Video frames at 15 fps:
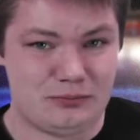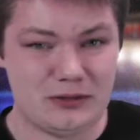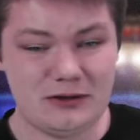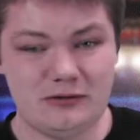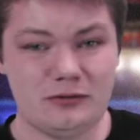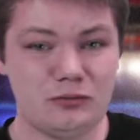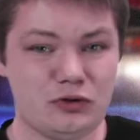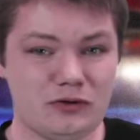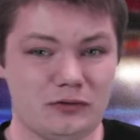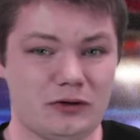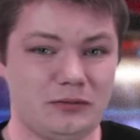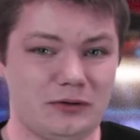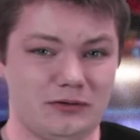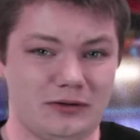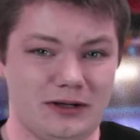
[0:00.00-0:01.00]
Bring some more
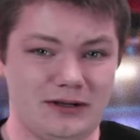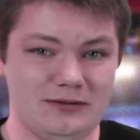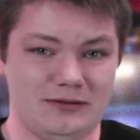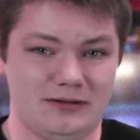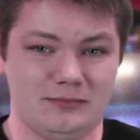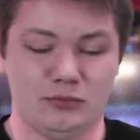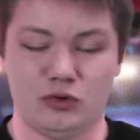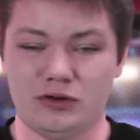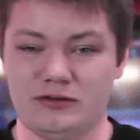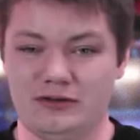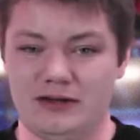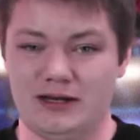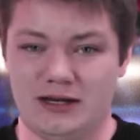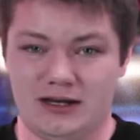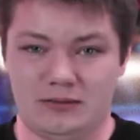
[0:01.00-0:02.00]
Roman Reigns in. More
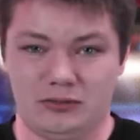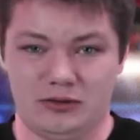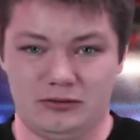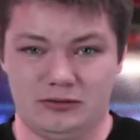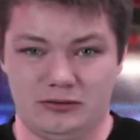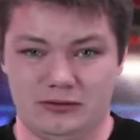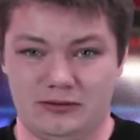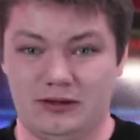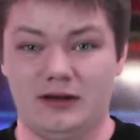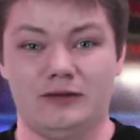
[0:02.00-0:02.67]
Dean Ambroses.